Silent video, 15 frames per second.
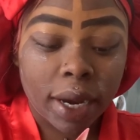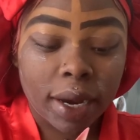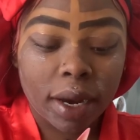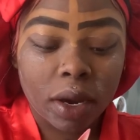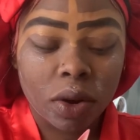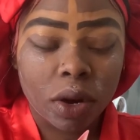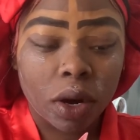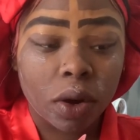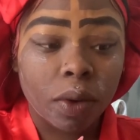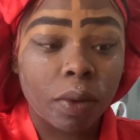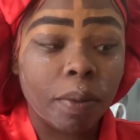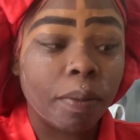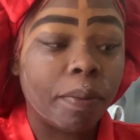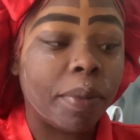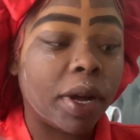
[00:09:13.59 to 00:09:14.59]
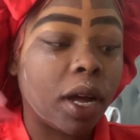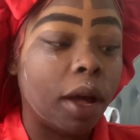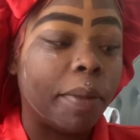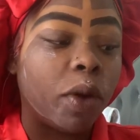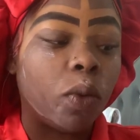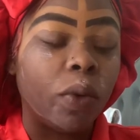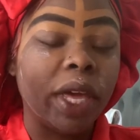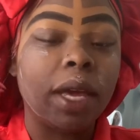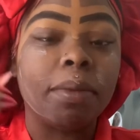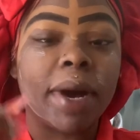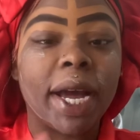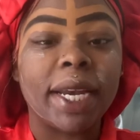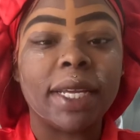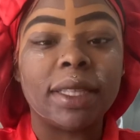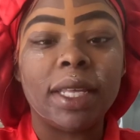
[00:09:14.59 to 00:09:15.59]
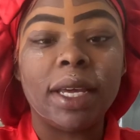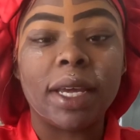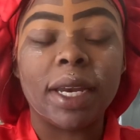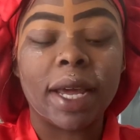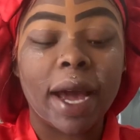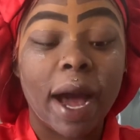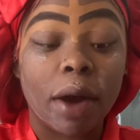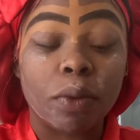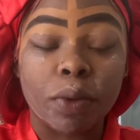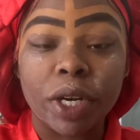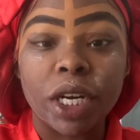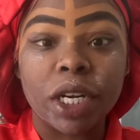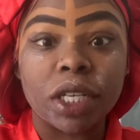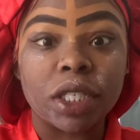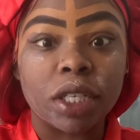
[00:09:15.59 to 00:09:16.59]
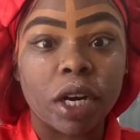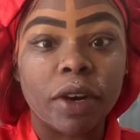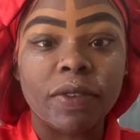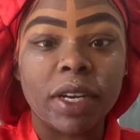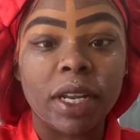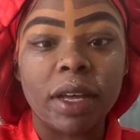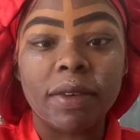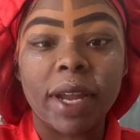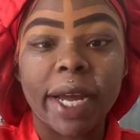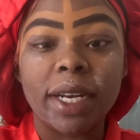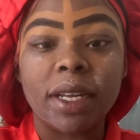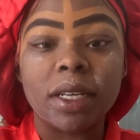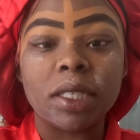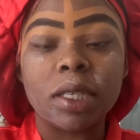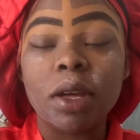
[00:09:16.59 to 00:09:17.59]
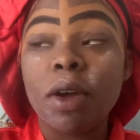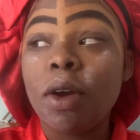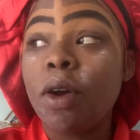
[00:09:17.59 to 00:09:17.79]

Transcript: you know, becoming weak-minded, thinking that I really deserve to live like this.